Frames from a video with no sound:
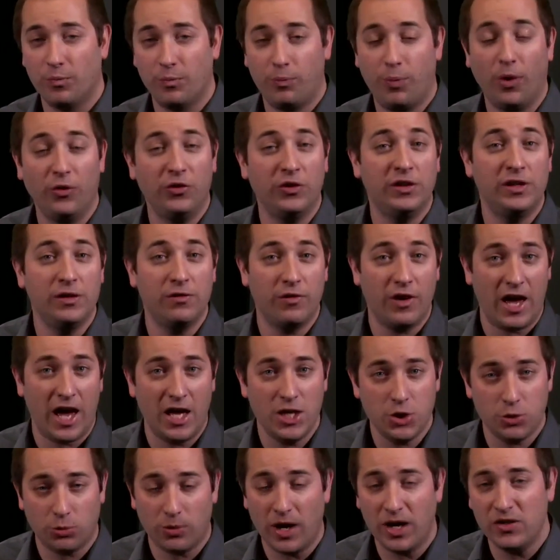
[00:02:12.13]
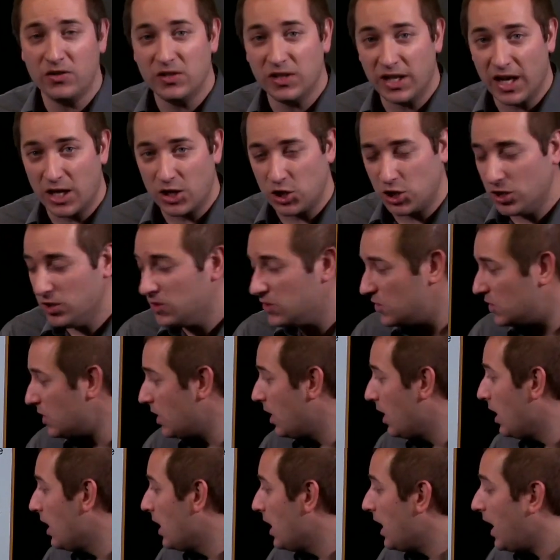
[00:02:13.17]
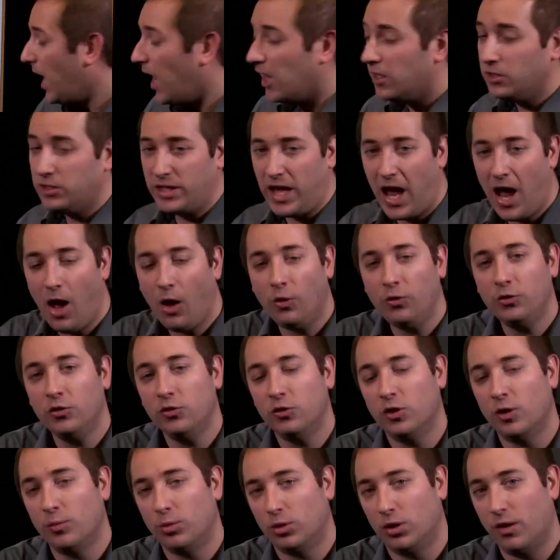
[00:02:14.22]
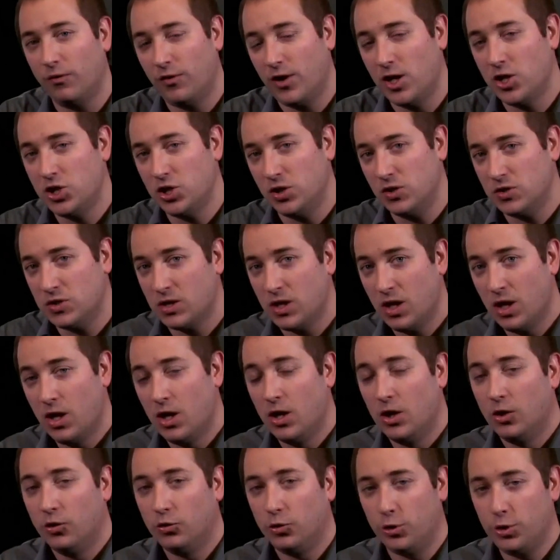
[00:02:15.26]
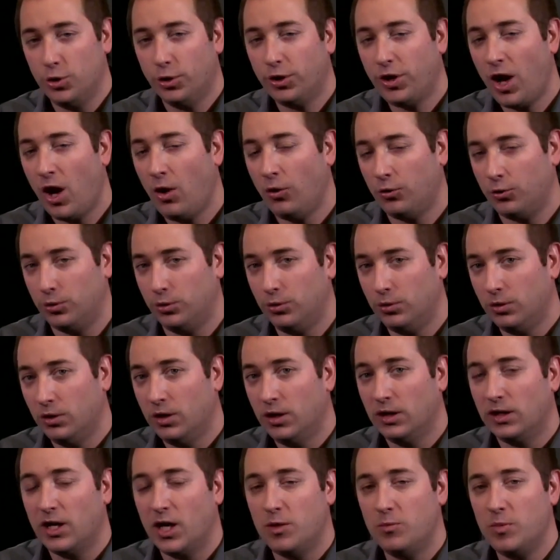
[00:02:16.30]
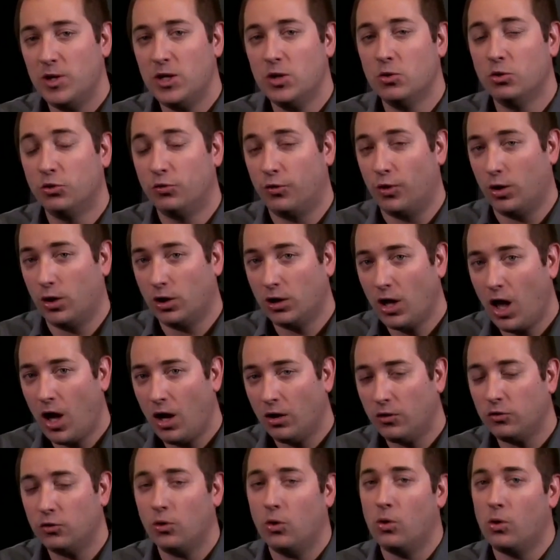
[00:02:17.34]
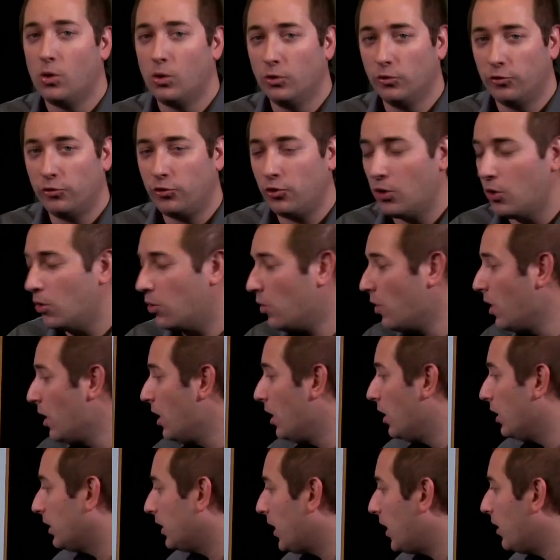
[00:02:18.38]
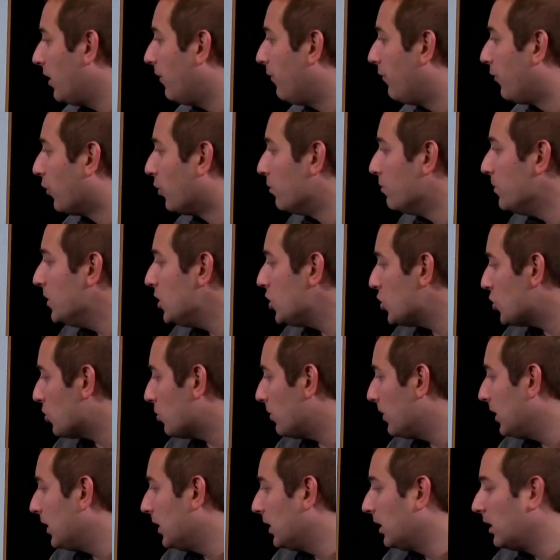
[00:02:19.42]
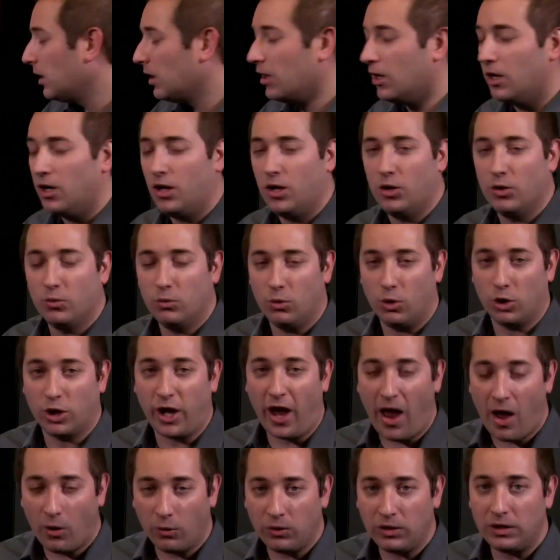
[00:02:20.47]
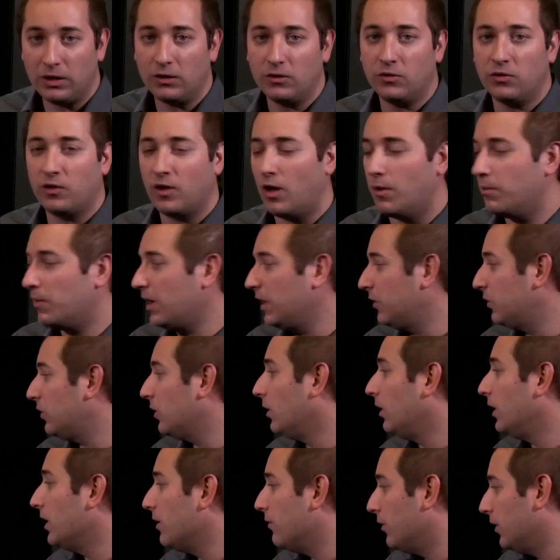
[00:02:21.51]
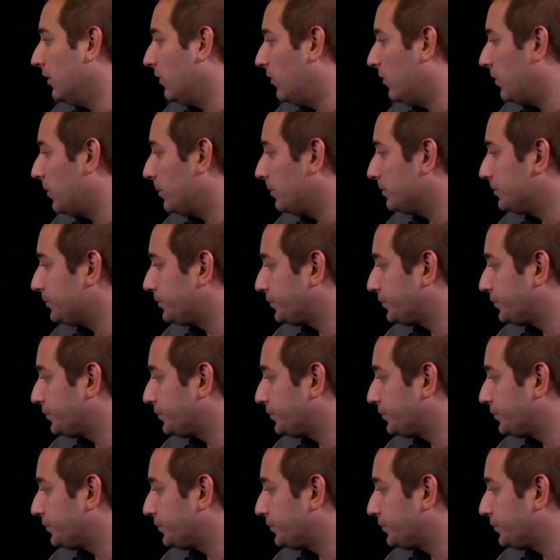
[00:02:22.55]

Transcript: positive edge, rising edges, and count this number of edges. So your counter can be used for clocks, also kind of for measuring or counting some external events.